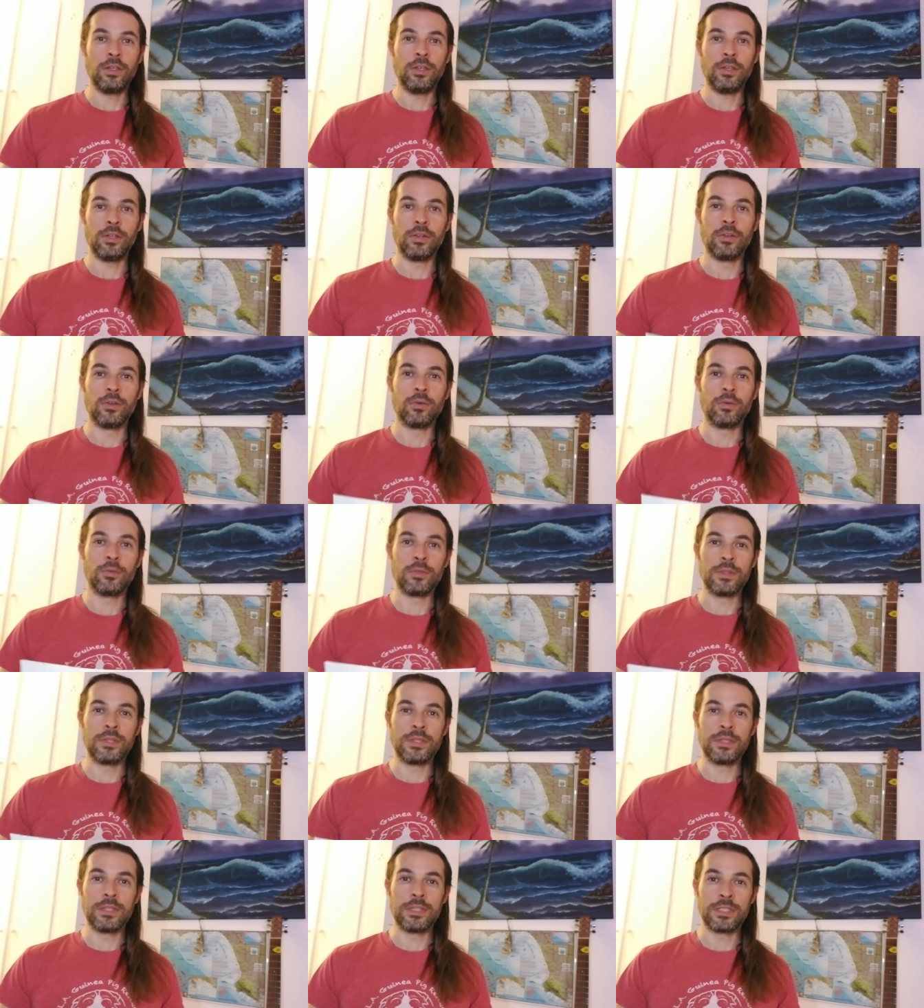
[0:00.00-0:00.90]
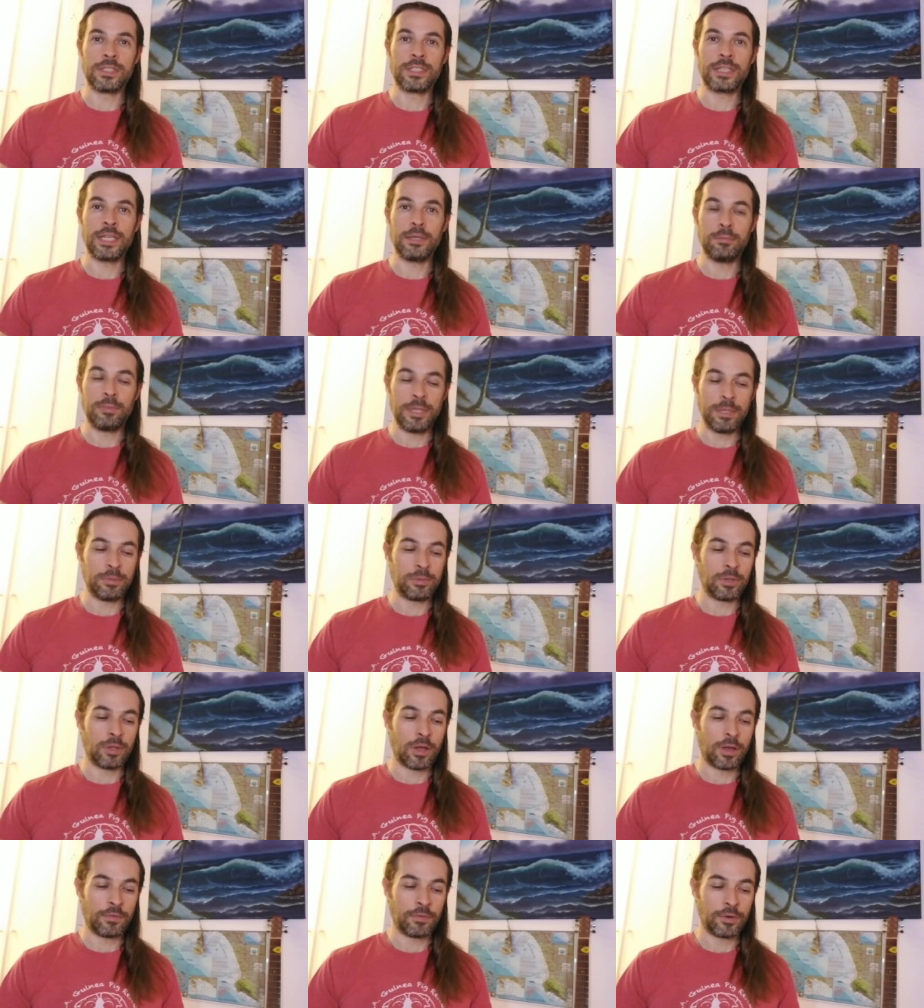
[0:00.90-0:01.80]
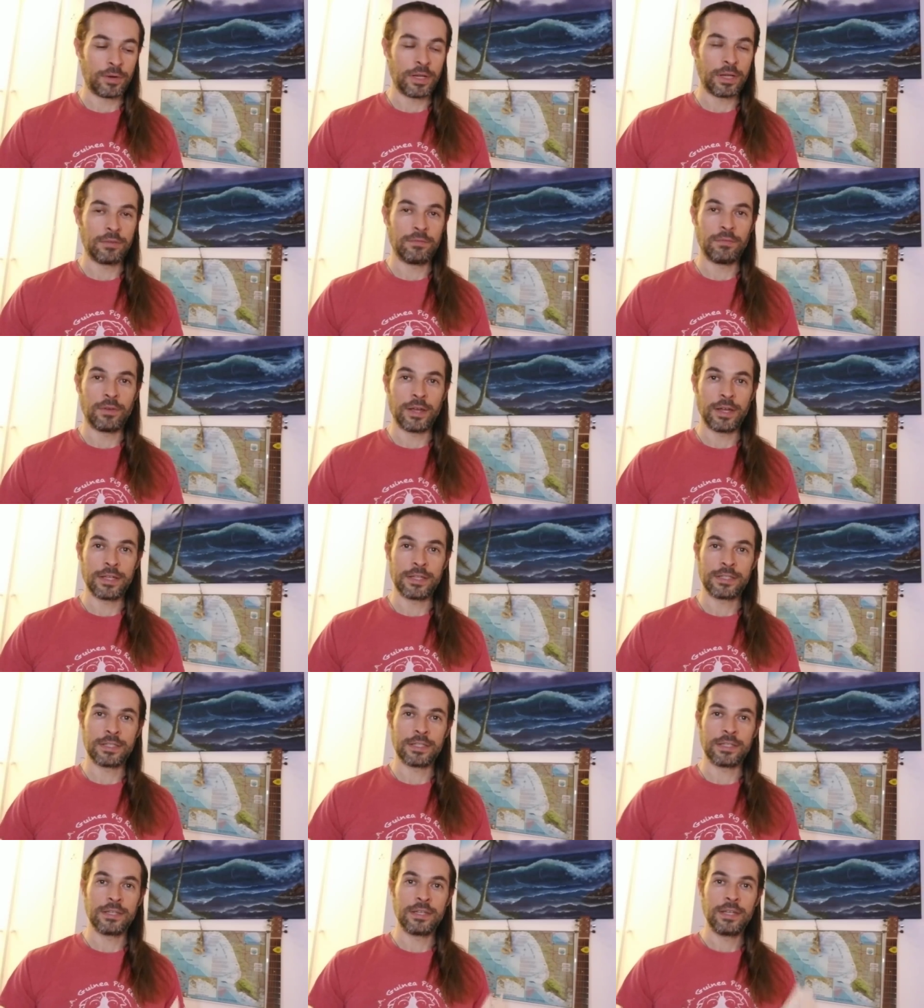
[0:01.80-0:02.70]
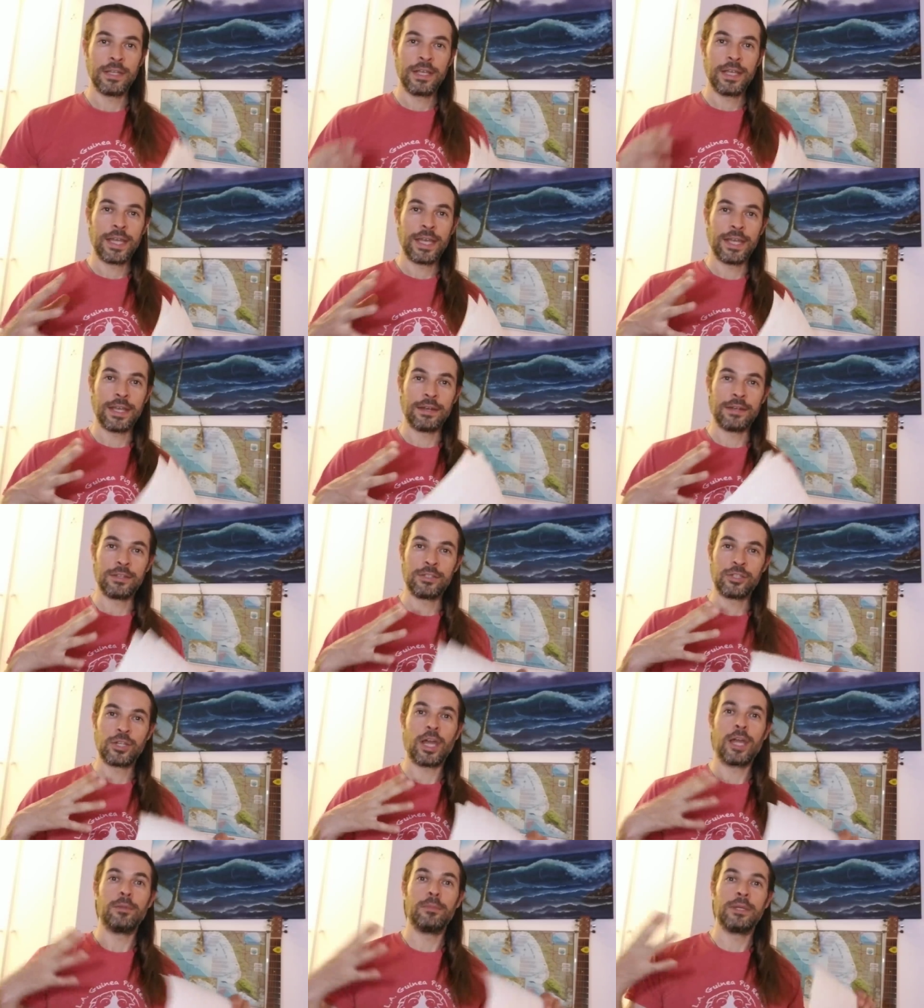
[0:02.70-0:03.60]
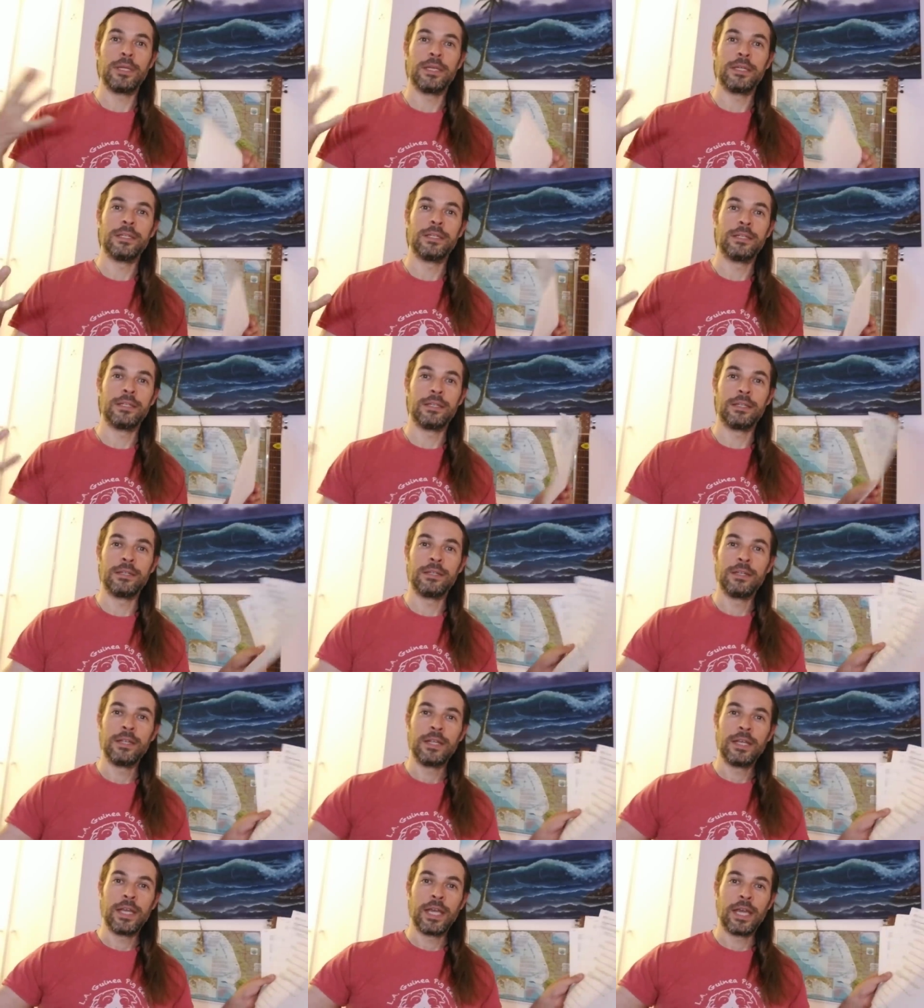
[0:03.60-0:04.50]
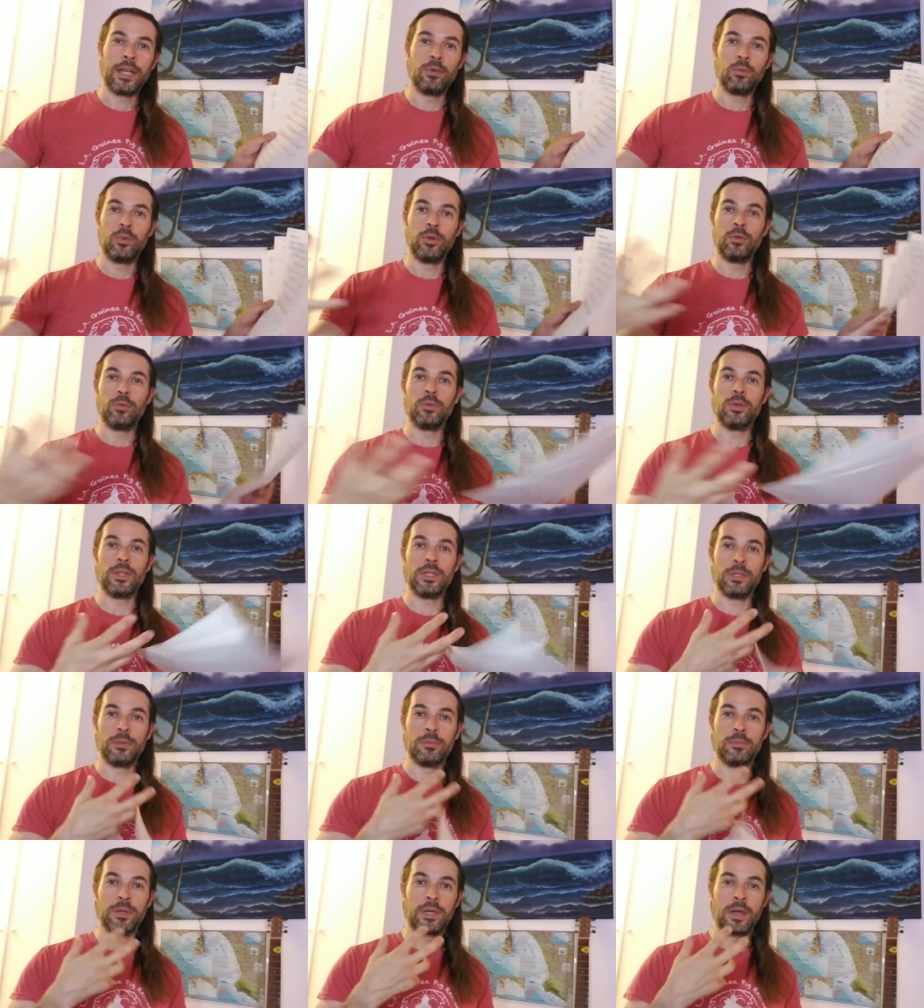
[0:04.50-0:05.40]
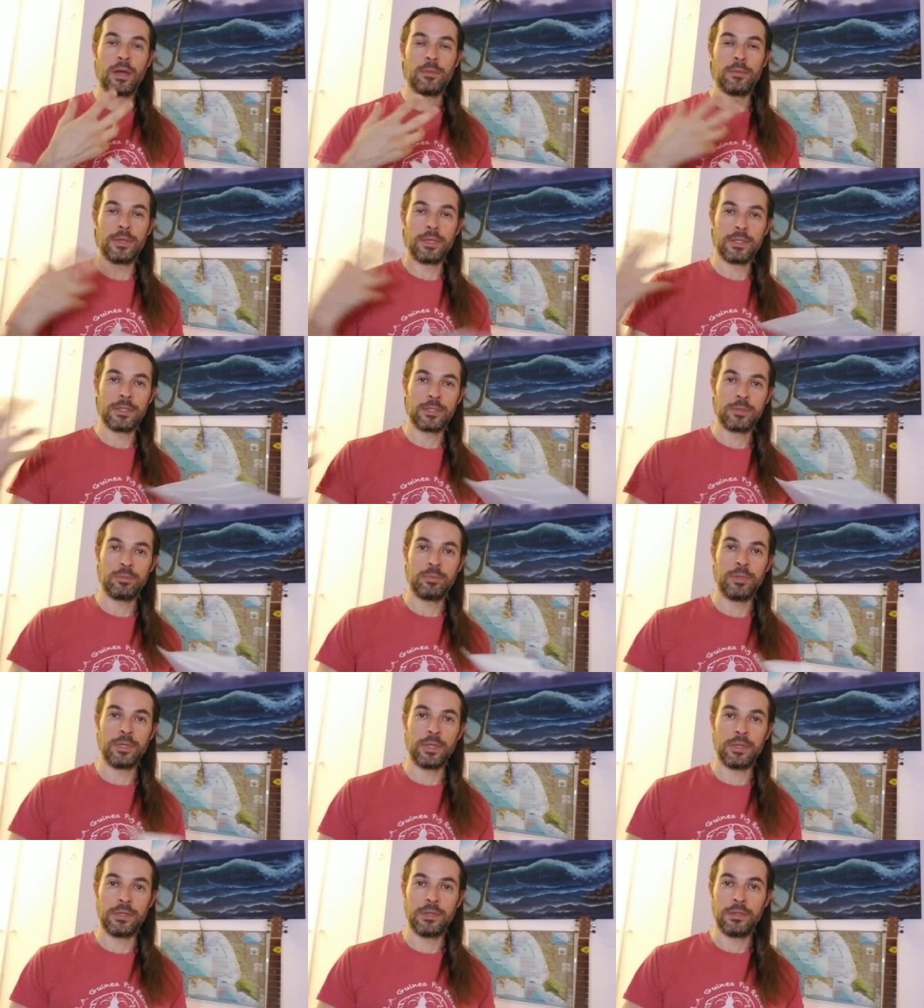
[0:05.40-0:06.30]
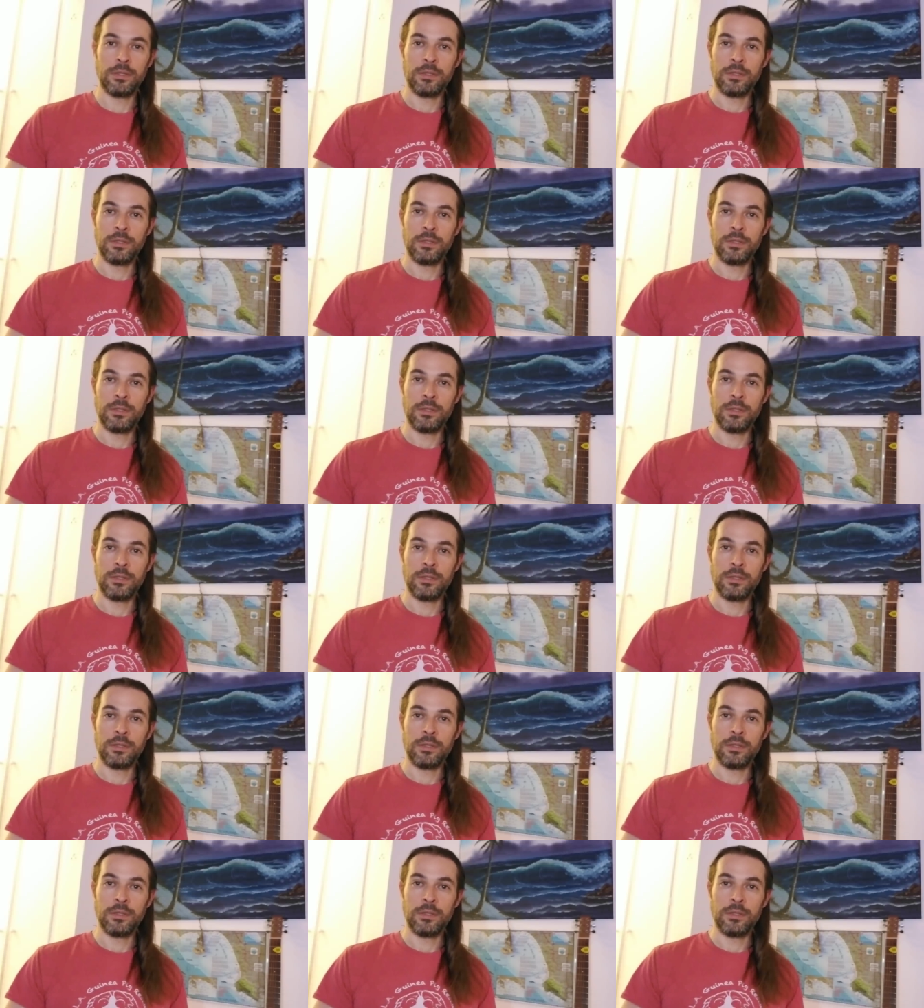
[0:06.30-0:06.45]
you know, the same people offering advice and, and chiming in, and, and we're really becoming this big